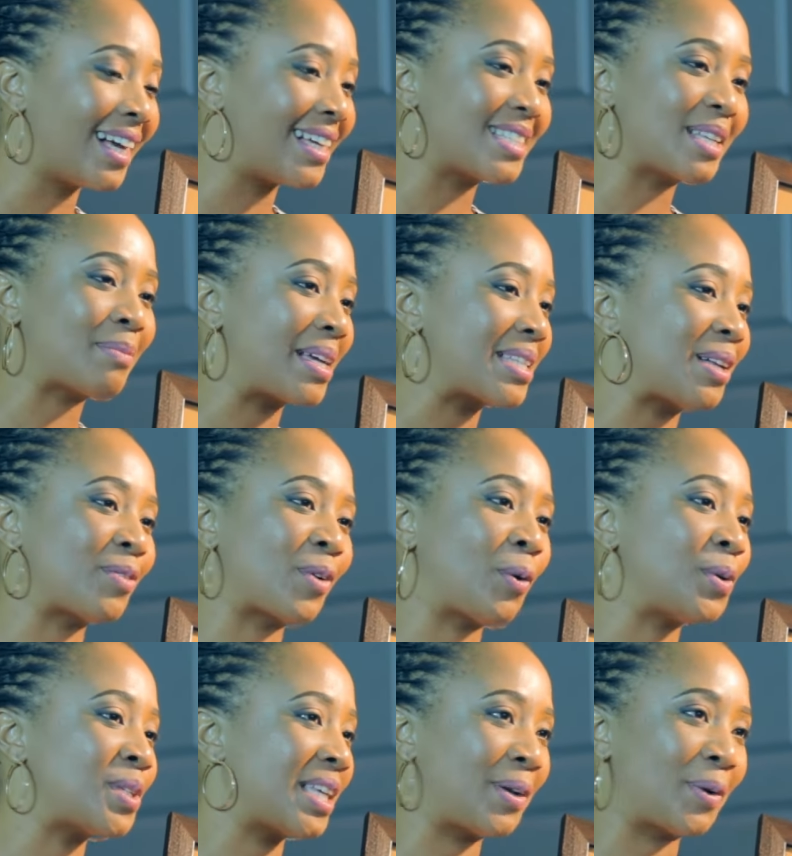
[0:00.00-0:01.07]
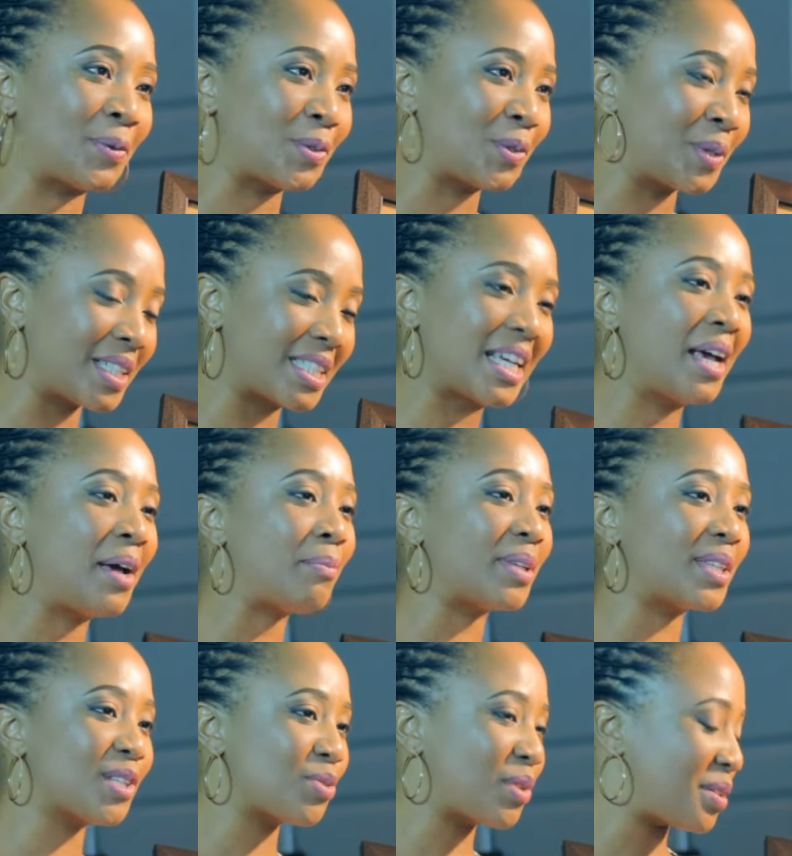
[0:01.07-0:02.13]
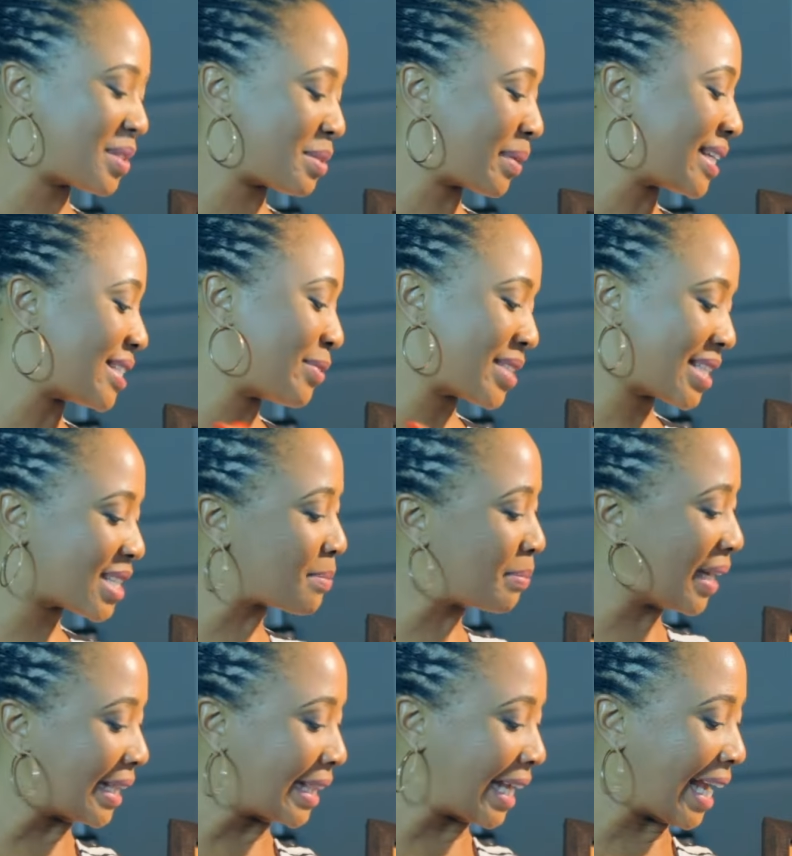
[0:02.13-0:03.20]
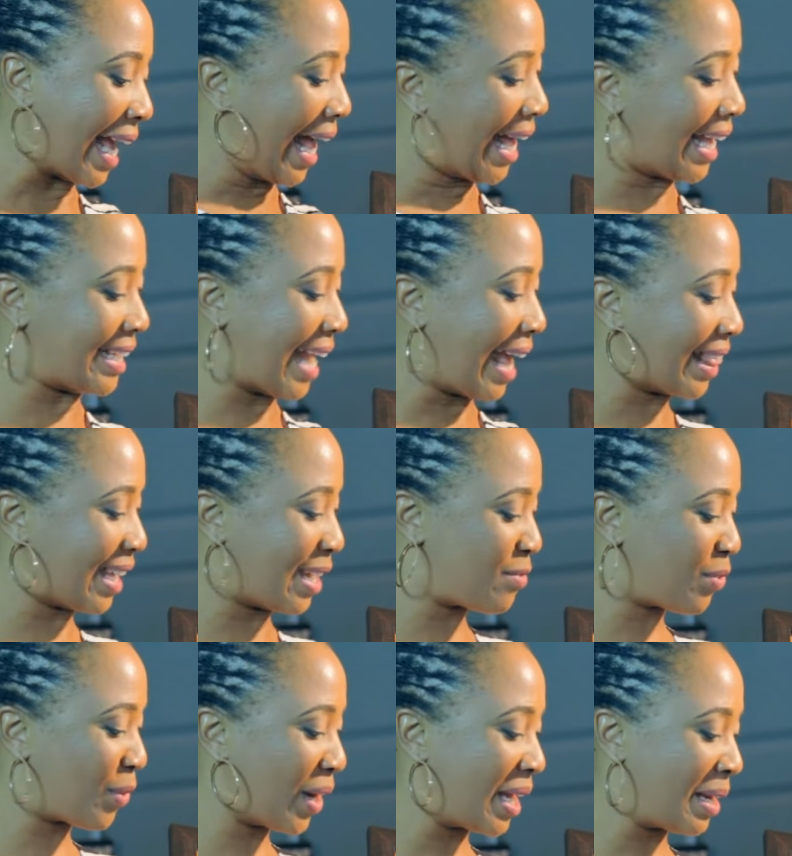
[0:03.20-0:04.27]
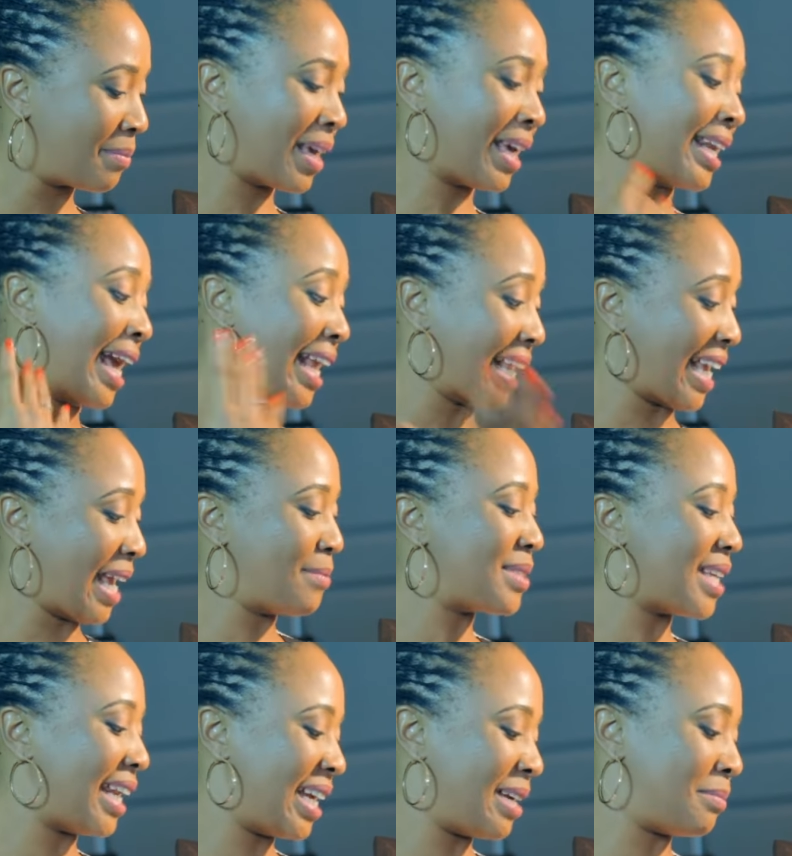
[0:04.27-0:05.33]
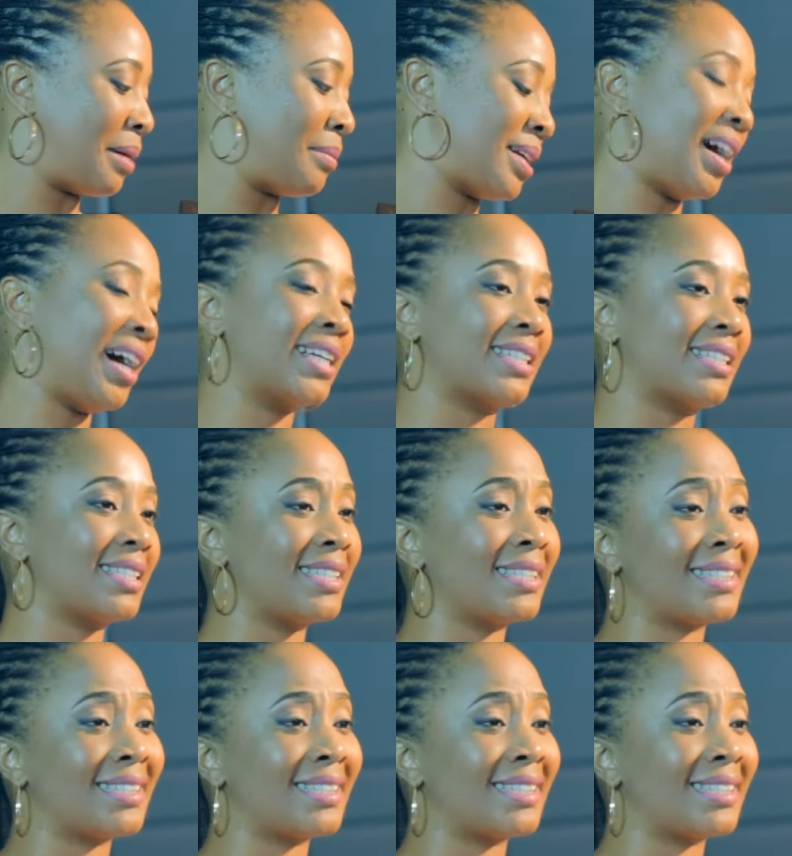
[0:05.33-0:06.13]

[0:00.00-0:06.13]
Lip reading: I set myself goals, I don't do it. But this one was because it was his birthday. I had nothing for him and I kept telling him I'm an artist.